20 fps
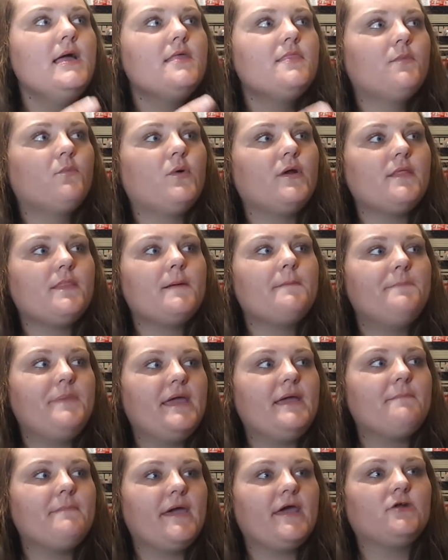one of the
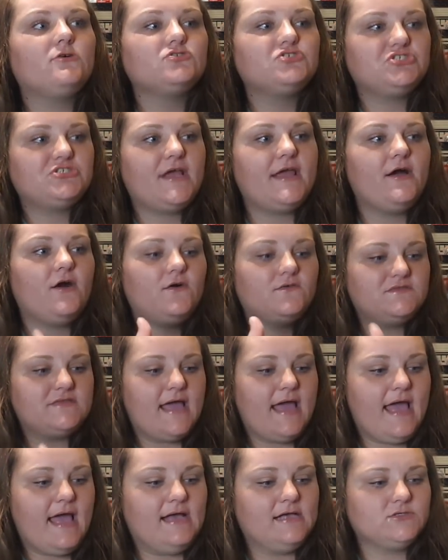big metal shelves
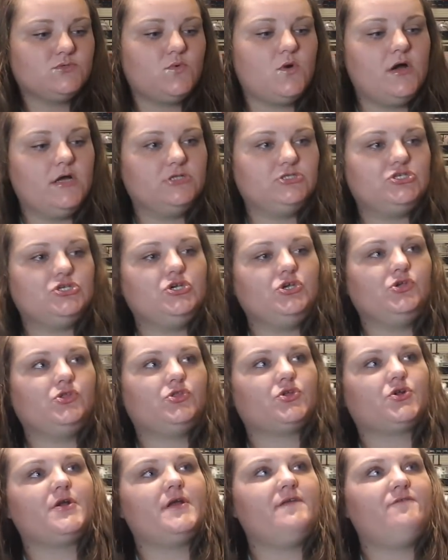that has one, two,
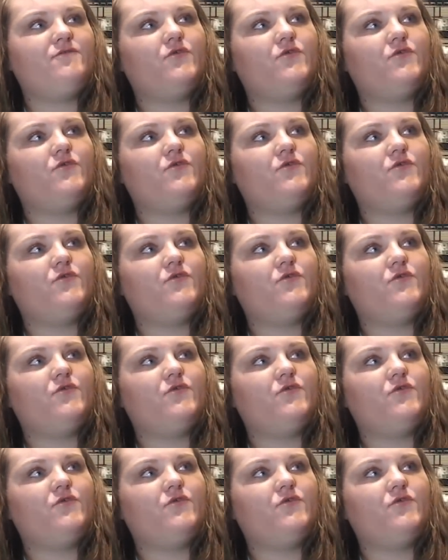three,